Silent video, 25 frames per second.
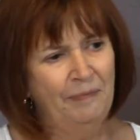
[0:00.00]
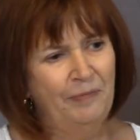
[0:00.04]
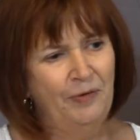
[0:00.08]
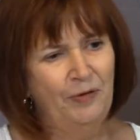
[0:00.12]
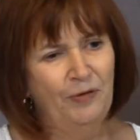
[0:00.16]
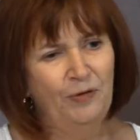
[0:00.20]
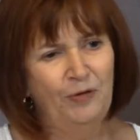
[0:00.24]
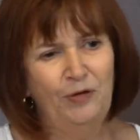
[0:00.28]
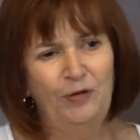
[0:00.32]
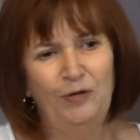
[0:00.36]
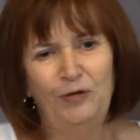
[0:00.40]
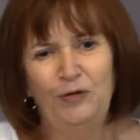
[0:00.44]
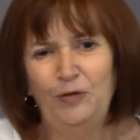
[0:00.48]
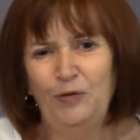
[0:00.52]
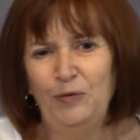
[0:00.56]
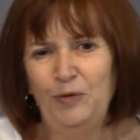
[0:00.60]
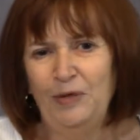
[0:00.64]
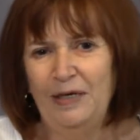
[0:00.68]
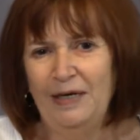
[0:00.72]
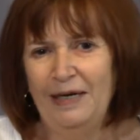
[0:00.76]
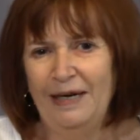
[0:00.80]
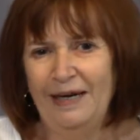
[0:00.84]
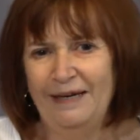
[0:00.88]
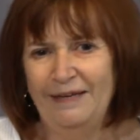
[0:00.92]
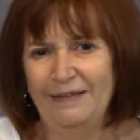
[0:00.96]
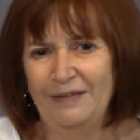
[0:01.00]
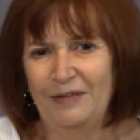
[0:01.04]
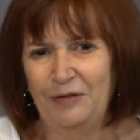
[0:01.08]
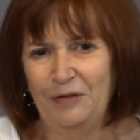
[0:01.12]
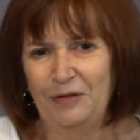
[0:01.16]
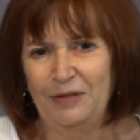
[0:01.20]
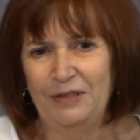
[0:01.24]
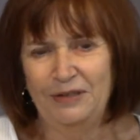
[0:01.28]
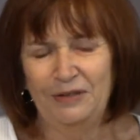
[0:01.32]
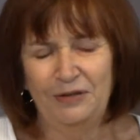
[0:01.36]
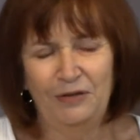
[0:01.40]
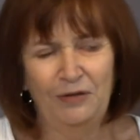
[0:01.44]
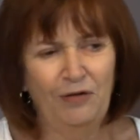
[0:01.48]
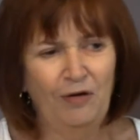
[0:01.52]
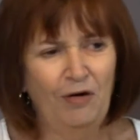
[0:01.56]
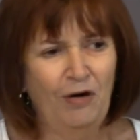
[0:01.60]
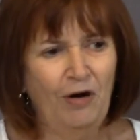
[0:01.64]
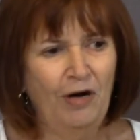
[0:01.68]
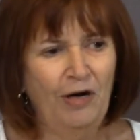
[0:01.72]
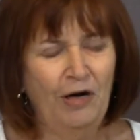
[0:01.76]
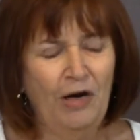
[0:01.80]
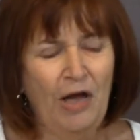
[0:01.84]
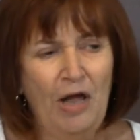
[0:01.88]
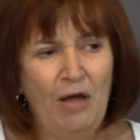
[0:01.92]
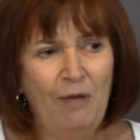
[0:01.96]
you're doing it out of the goodness of your
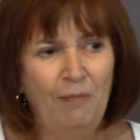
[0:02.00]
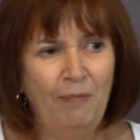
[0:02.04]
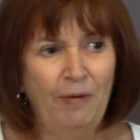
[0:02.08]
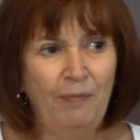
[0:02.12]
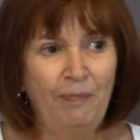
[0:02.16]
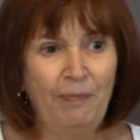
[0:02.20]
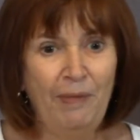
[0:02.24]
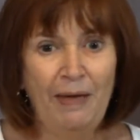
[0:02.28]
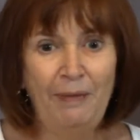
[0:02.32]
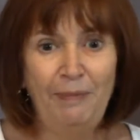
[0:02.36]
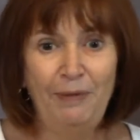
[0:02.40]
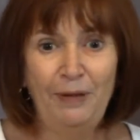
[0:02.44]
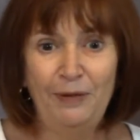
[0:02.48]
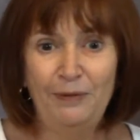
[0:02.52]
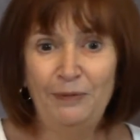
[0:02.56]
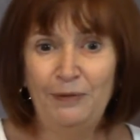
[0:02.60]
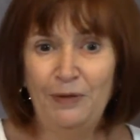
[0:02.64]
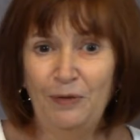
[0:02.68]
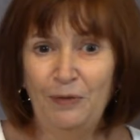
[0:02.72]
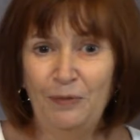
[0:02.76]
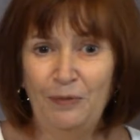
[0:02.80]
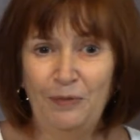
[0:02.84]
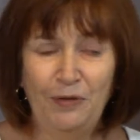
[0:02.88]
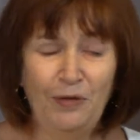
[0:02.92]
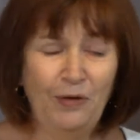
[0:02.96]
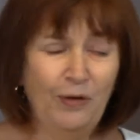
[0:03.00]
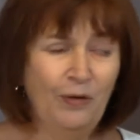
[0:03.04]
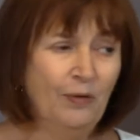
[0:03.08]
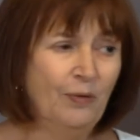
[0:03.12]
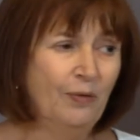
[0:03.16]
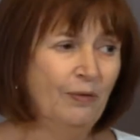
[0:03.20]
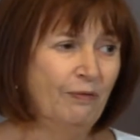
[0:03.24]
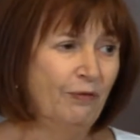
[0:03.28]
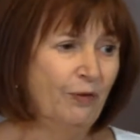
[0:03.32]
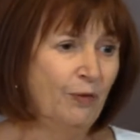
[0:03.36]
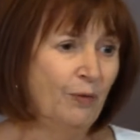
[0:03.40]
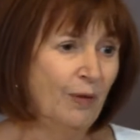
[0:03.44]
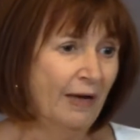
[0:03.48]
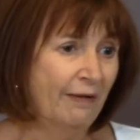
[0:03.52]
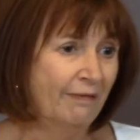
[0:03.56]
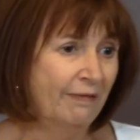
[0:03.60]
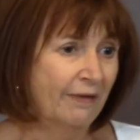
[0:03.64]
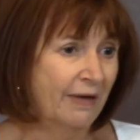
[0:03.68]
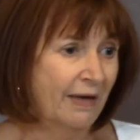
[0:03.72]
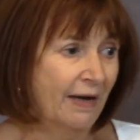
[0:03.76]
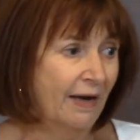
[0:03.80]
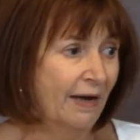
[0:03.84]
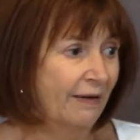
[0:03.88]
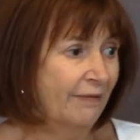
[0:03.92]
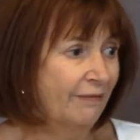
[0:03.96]
heart, but maybe you don't know if you have a
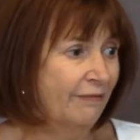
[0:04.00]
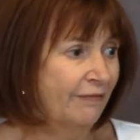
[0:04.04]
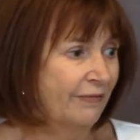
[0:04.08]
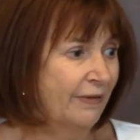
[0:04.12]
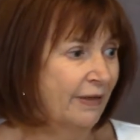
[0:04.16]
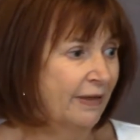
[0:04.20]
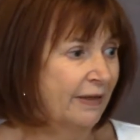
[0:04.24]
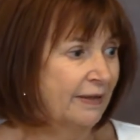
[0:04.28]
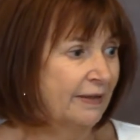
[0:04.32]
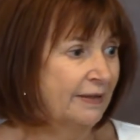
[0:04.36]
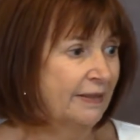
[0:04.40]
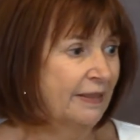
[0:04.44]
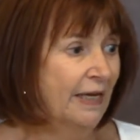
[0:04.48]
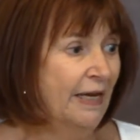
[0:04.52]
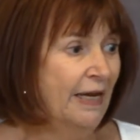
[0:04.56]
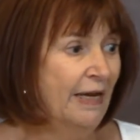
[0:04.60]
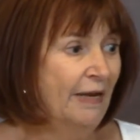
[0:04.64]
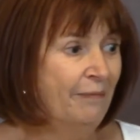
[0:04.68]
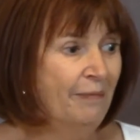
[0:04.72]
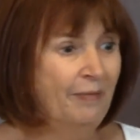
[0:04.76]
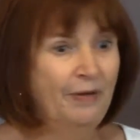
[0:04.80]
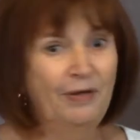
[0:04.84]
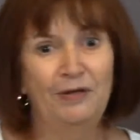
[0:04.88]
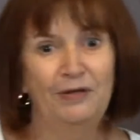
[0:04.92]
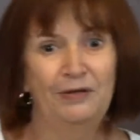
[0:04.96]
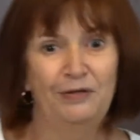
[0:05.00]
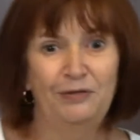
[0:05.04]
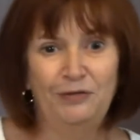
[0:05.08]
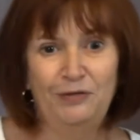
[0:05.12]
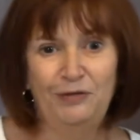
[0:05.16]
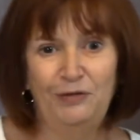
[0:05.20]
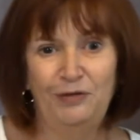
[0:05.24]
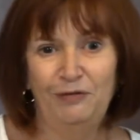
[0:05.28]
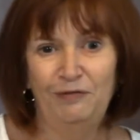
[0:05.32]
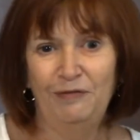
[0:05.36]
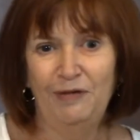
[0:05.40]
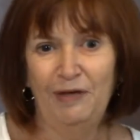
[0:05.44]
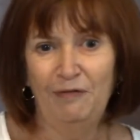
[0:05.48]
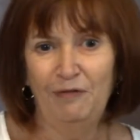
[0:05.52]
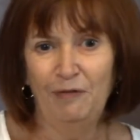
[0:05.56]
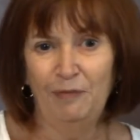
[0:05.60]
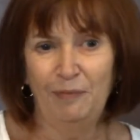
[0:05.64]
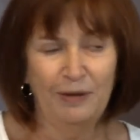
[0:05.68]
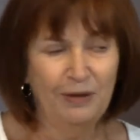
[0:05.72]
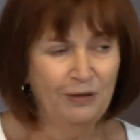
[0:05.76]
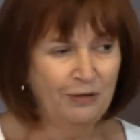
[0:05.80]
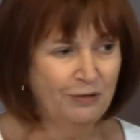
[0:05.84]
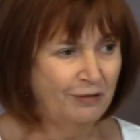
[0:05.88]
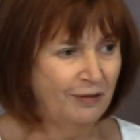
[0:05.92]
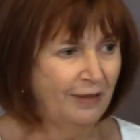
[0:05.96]
conflict because you've never
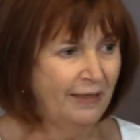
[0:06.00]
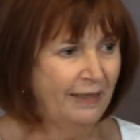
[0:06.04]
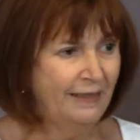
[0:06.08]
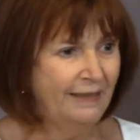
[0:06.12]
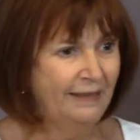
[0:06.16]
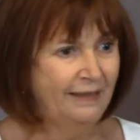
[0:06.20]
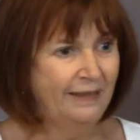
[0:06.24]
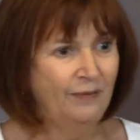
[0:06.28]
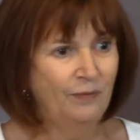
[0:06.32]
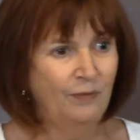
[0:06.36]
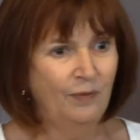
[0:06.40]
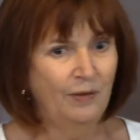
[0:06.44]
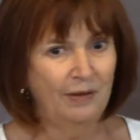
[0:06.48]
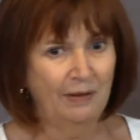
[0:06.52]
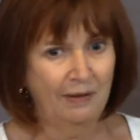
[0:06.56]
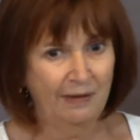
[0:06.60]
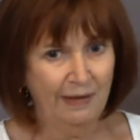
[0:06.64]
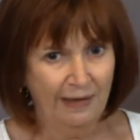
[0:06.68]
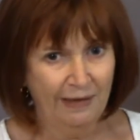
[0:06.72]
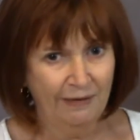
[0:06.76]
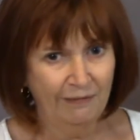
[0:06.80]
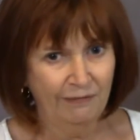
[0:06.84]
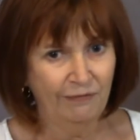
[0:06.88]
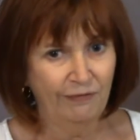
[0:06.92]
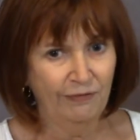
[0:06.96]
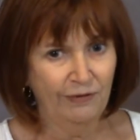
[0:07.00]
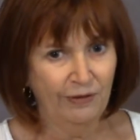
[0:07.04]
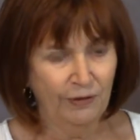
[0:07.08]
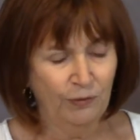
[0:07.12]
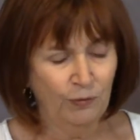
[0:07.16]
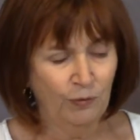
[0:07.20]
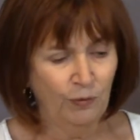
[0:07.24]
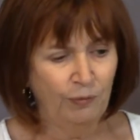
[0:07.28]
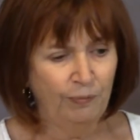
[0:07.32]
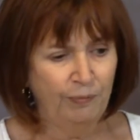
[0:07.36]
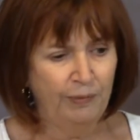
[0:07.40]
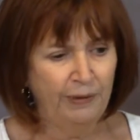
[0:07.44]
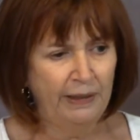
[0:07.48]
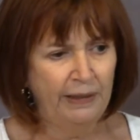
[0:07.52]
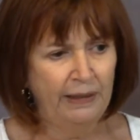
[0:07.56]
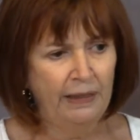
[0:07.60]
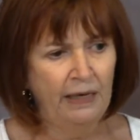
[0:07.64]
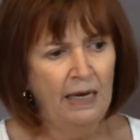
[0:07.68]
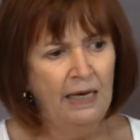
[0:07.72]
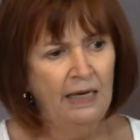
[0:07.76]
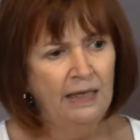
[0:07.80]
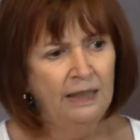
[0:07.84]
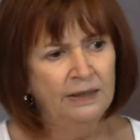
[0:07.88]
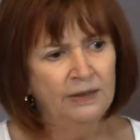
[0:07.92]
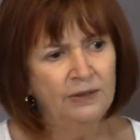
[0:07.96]
been trained in what a conflict would be.
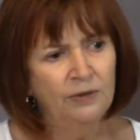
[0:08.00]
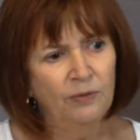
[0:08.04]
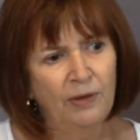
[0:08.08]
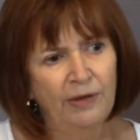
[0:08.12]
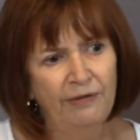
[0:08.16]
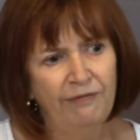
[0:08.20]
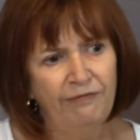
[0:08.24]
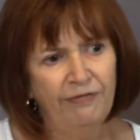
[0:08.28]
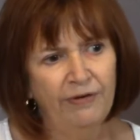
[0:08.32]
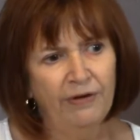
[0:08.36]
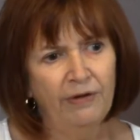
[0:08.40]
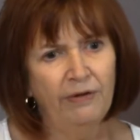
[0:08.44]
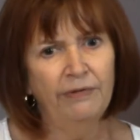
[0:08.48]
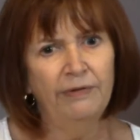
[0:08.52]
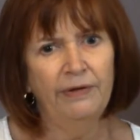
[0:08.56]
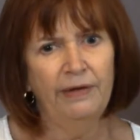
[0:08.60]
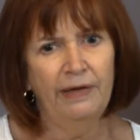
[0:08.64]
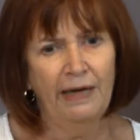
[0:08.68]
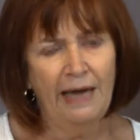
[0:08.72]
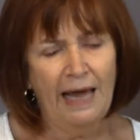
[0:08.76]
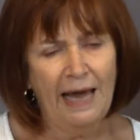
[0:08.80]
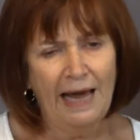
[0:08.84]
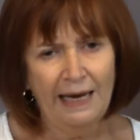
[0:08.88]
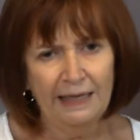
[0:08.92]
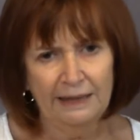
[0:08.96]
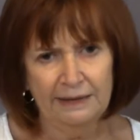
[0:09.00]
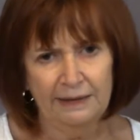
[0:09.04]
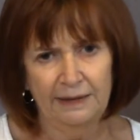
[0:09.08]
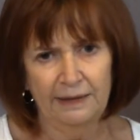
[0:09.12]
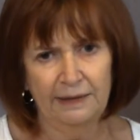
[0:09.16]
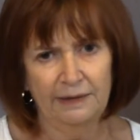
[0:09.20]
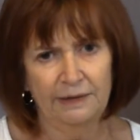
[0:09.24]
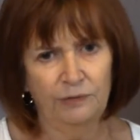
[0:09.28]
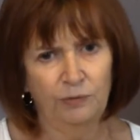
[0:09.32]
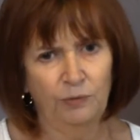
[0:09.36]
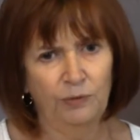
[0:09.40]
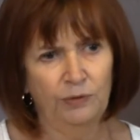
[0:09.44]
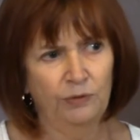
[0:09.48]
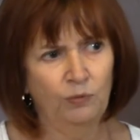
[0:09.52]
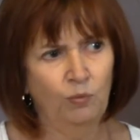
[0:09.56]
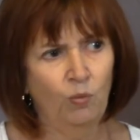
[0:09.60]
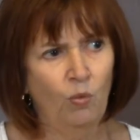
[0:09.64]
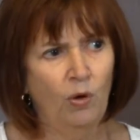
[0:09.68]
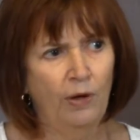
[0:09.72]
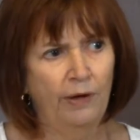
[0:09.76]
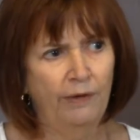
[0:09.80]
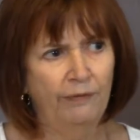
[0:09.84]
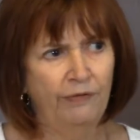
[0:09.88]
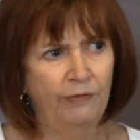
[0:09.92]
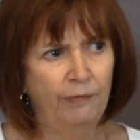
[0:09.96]
So I felt that access was
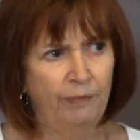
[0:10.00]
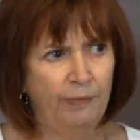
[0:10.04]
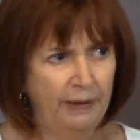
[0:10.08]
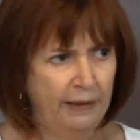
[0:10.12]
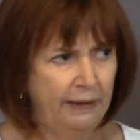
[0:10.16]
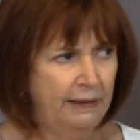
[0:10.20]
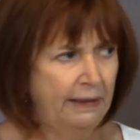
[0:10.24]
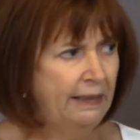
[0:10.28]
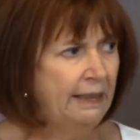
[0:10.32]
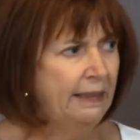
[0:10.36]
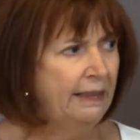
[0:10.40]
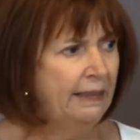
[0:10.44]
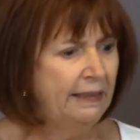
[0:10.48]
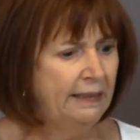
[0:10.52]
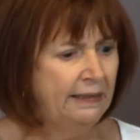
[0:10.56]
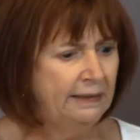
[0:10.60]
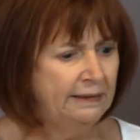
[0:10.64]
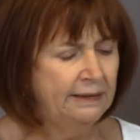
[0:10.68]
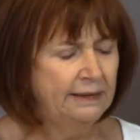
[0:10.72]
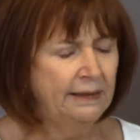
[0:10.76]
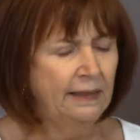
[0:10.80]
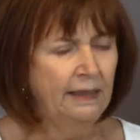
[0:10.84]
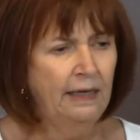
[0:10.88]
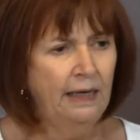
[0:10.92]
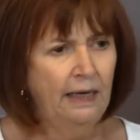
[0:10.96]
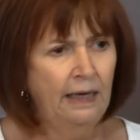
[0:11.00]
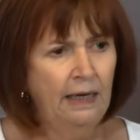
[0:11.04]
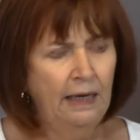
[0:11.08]
one of the big keys